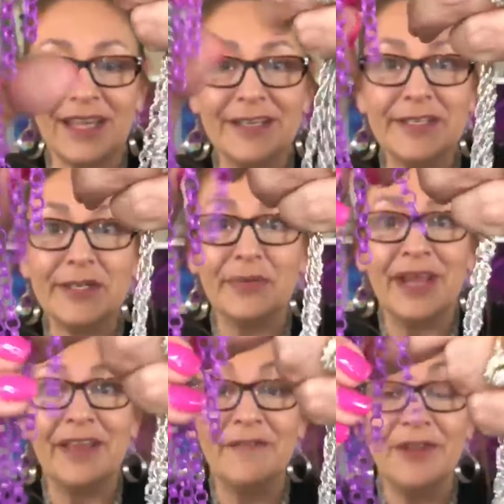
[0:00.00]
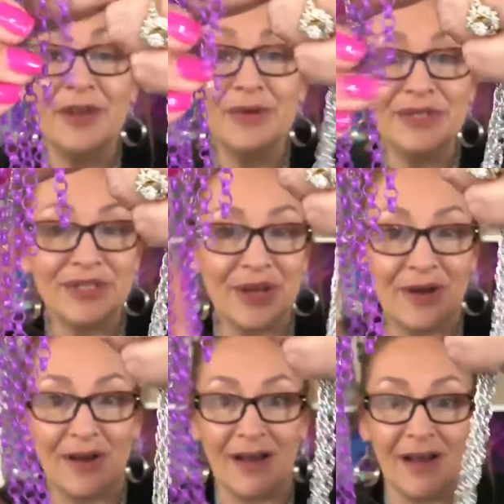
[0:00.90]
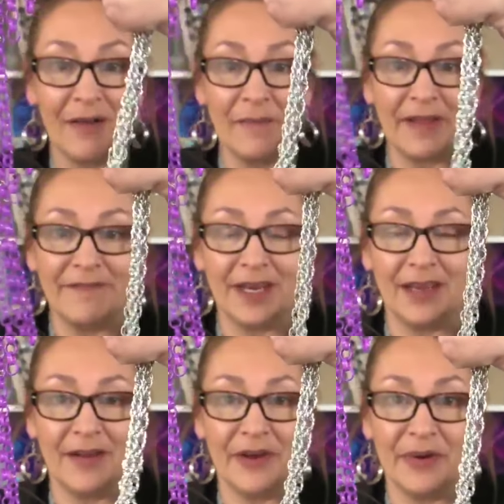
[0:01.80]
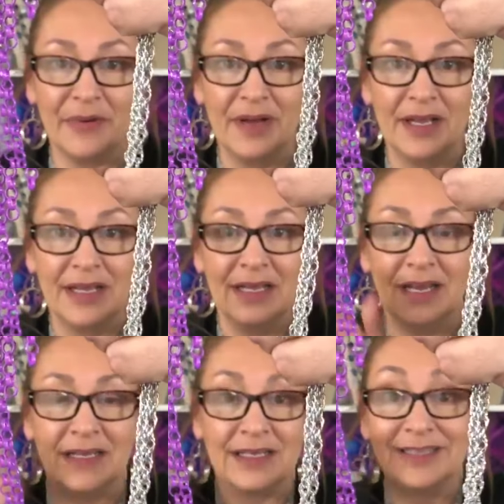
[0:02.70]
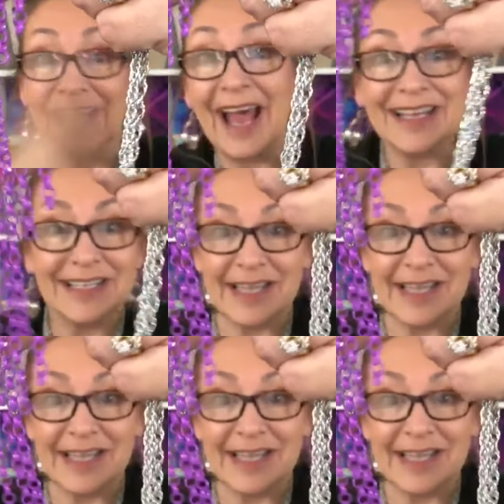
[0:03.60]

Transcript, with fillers: so if you saw my video uh, last